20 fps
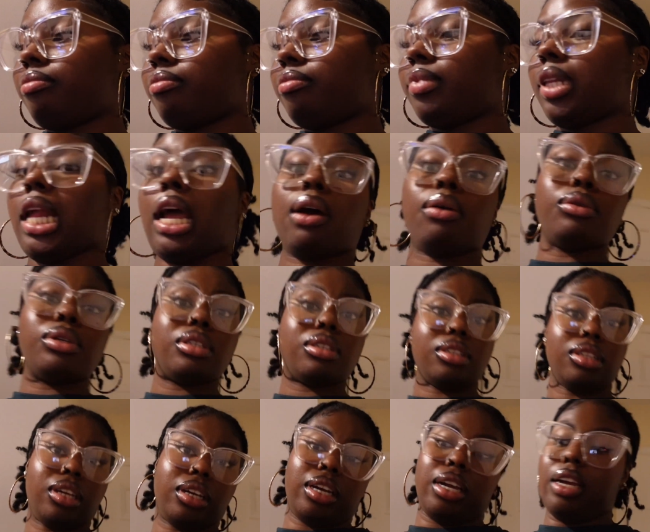now it's
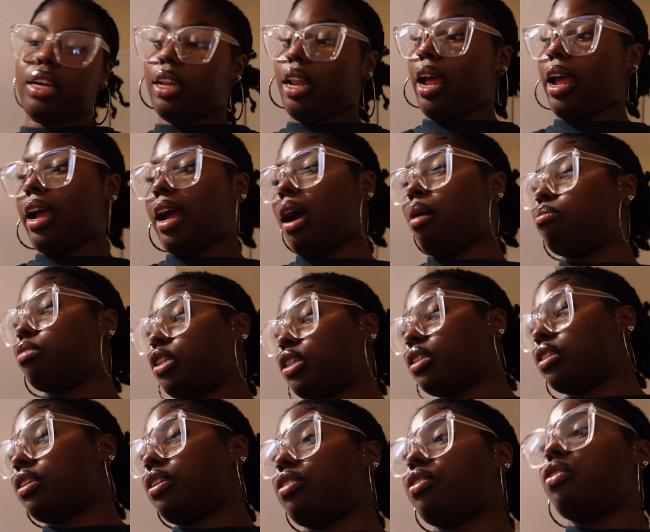looking like I'm just
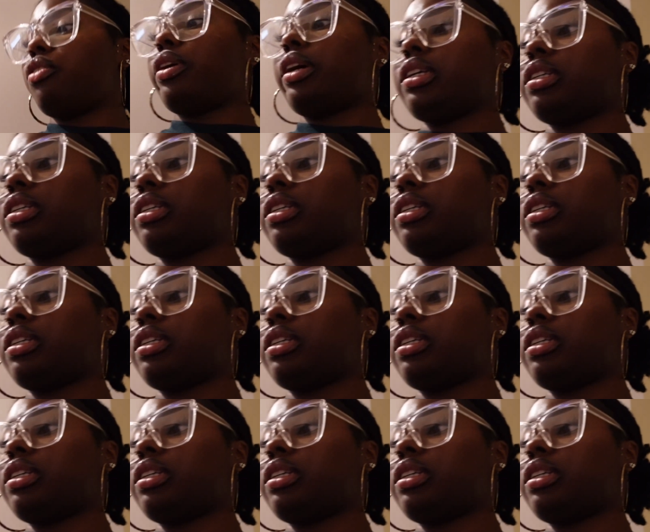gonna go get